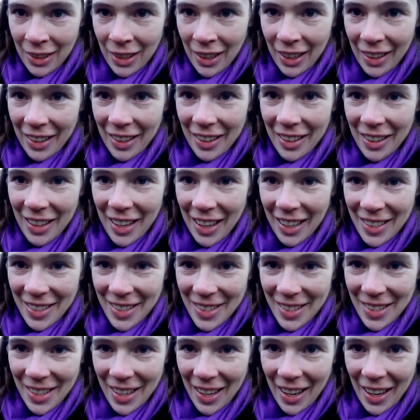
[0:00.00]
And then the
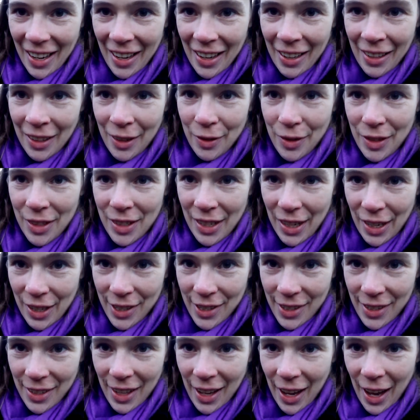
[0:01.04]
next day, an
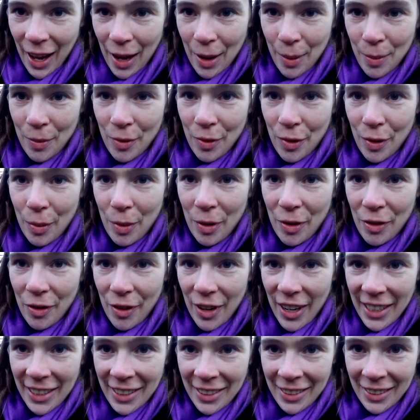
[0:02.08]
invitation came from a
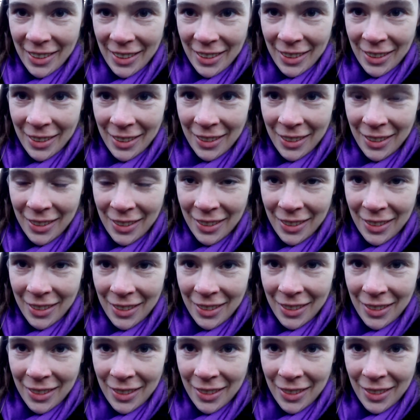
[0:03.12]
friend
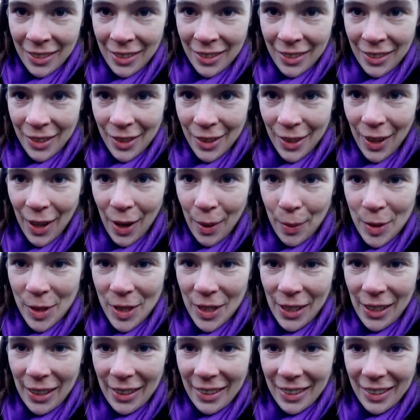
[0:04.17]
to come to
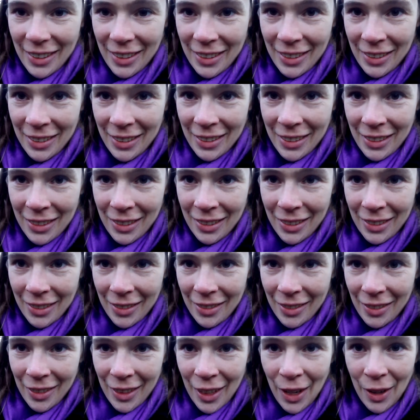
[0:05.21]
London,
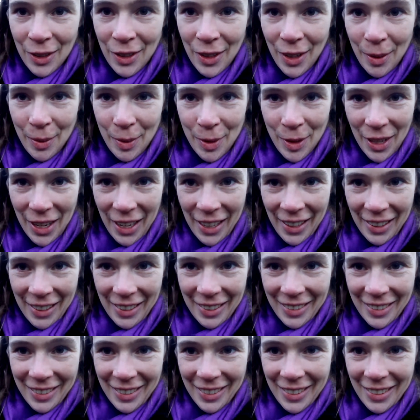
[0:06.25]
and now to come to
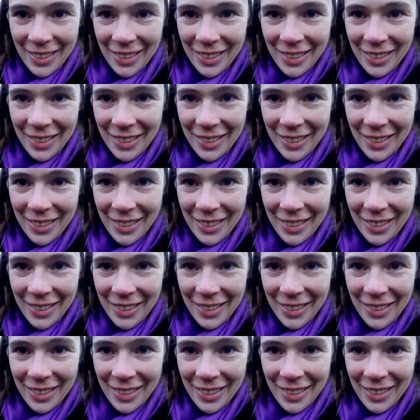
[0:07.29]
England.